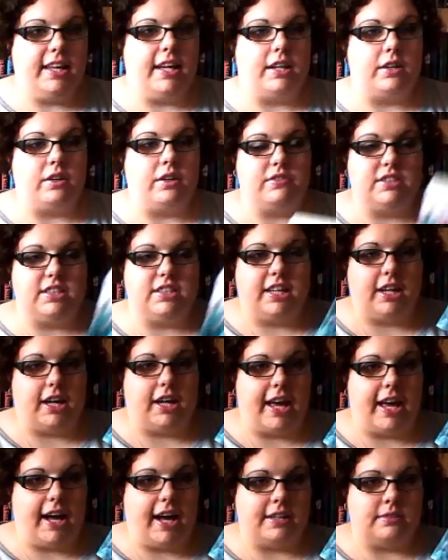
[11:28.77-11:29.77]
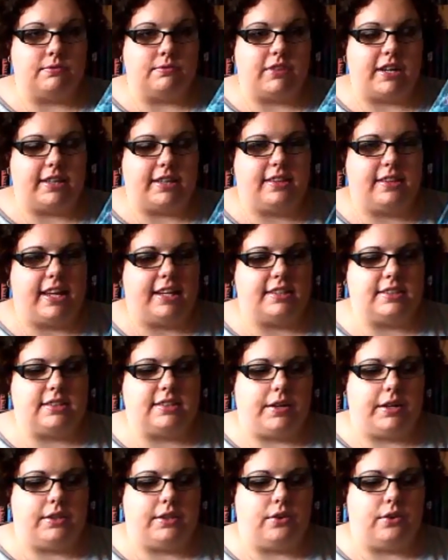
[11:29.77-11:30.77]
and obviously I hadn't read this, so
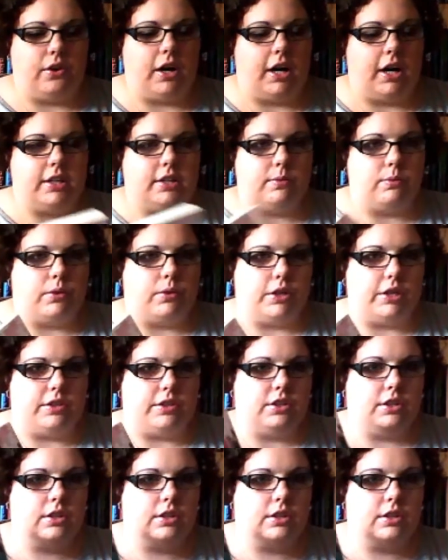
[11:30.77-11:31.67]
I thought I would